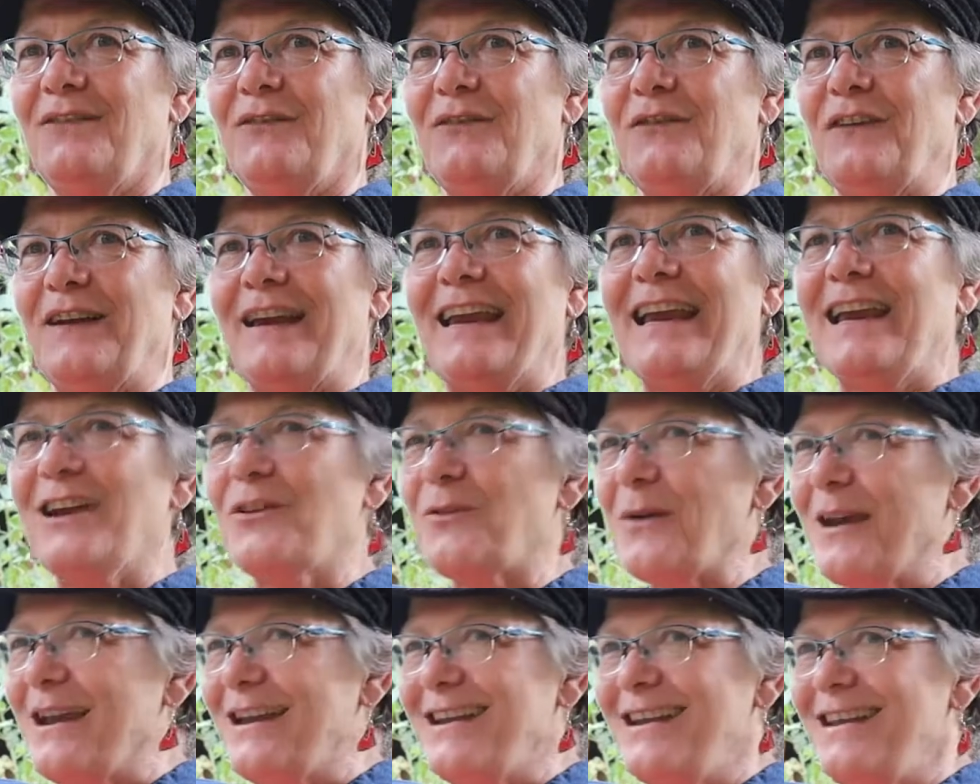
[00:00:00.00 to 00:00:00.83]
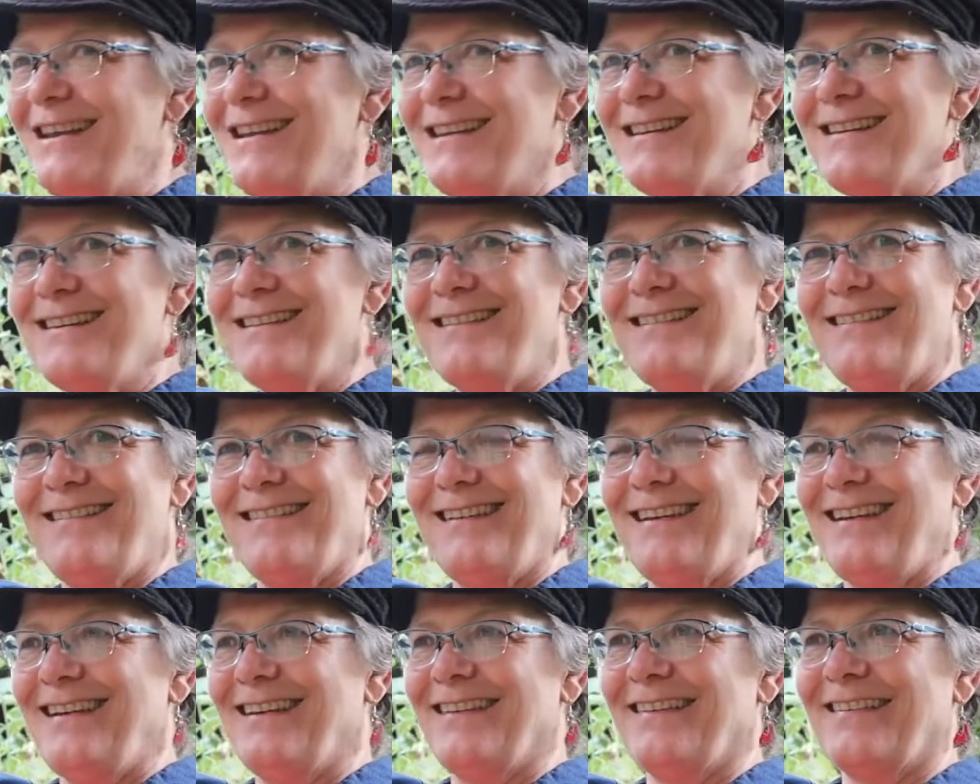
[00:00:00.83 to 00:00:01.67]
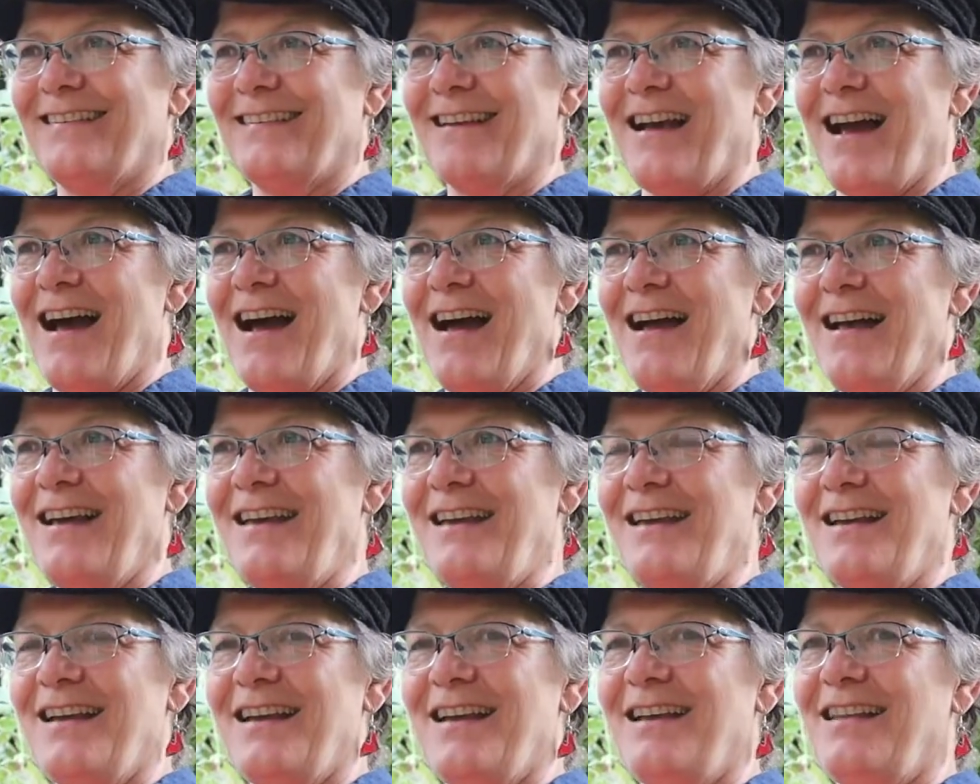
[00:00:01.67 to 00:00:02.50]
filigrating in the sky,